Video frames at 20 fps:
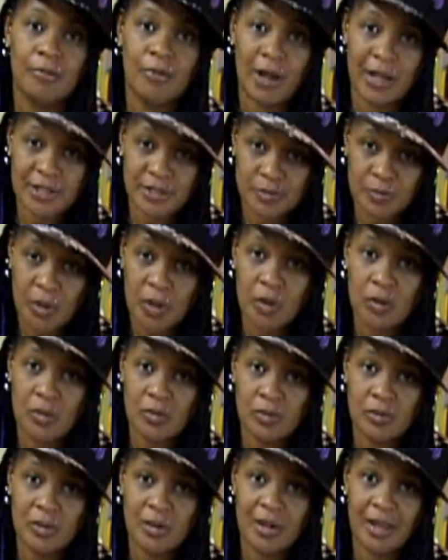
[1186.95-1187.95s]
rice
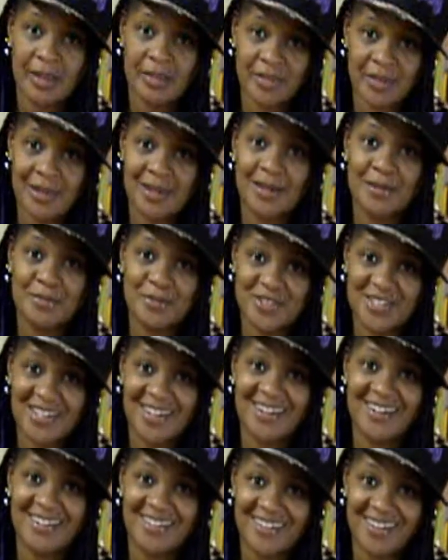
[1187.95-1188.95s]
bowl. I think I'm
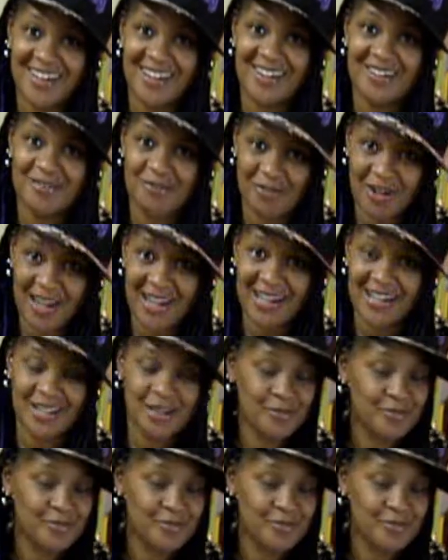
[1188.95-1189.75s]
saying it not right.